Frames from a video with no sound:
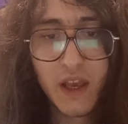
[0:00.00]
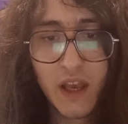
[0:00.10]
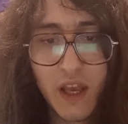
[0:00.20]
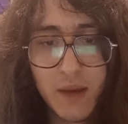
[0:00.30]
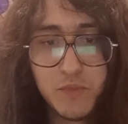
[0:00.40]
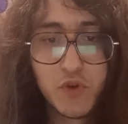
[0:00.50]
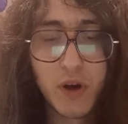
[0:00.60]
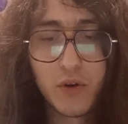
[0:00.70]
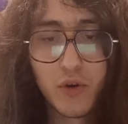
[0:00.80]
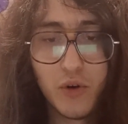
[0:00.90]
You
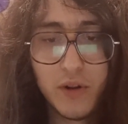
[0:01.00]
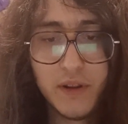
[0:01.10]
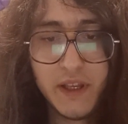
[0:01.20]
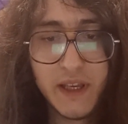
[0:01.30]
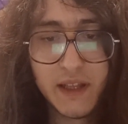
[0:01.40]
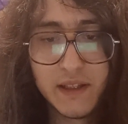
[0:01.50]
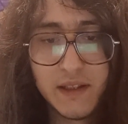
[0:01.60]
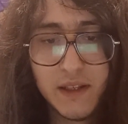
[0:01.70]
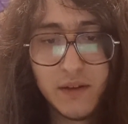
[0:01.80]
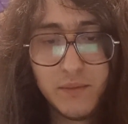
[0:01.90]
can call the
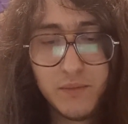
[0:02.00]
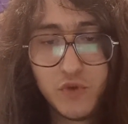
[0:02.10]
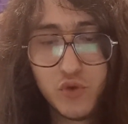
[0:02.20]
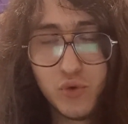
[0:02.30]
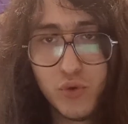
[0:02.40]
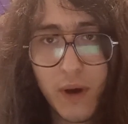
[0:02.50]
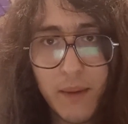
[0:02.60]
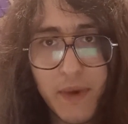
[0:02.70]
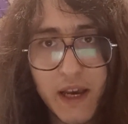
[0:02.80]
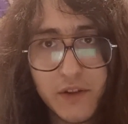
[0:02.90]
entity to
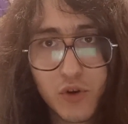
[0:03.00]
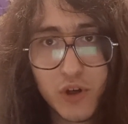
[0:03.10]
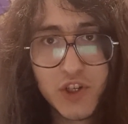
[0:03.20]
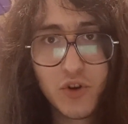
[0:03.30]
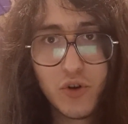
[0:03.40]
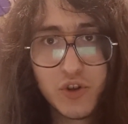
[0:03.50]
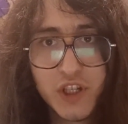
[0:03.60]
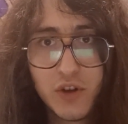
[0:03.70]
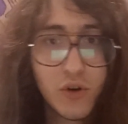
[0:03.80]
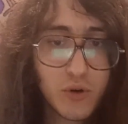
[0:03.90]
abide collision
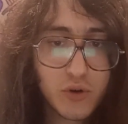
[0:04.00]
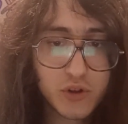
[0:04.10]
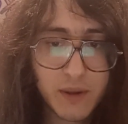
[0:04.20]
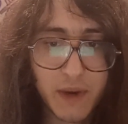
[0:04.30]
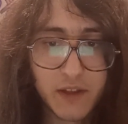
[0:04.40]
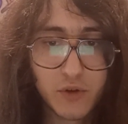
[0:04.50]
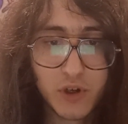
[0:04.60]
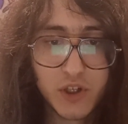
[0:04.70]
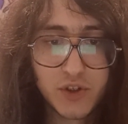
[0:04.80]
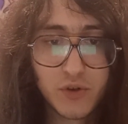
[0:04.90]
logic or not abide
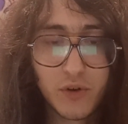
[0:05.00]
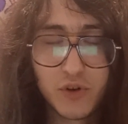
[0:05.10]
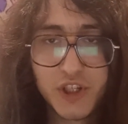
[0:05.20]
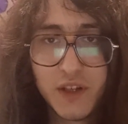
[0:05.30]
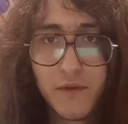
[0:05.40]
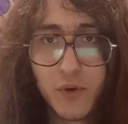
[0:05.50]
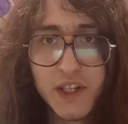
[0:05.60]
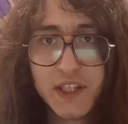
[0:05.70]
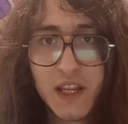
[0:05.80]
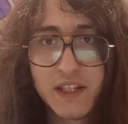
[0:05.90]
collision logic. For
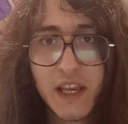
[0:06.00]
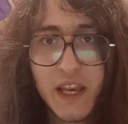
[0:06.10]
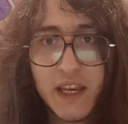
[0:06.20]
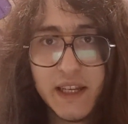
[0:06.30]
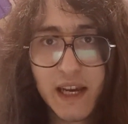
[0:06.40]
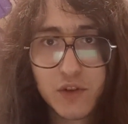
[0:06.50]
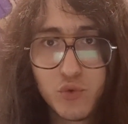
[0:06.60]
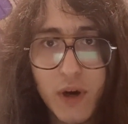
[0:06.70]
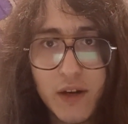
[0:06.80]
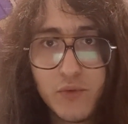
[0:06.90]
instance, in
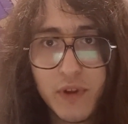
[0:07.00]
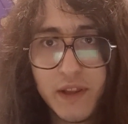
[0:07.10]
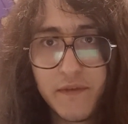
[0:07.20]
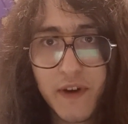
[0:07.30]
Act 1, when the